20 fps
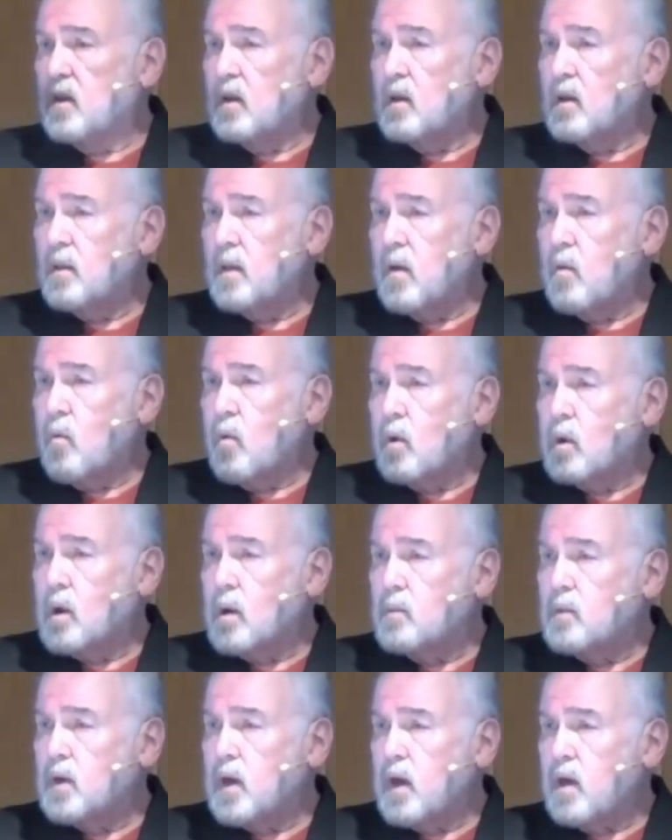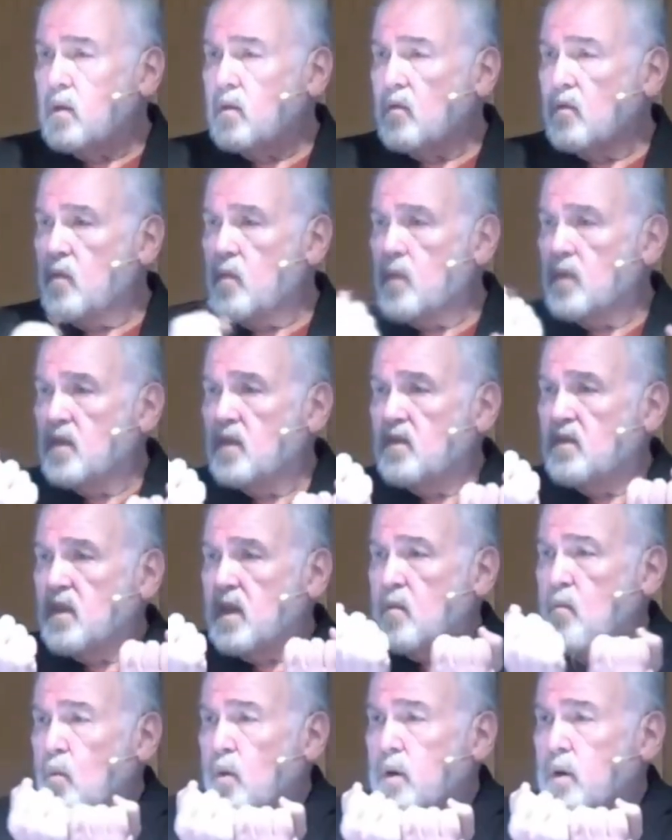They won't come together. If you put the same one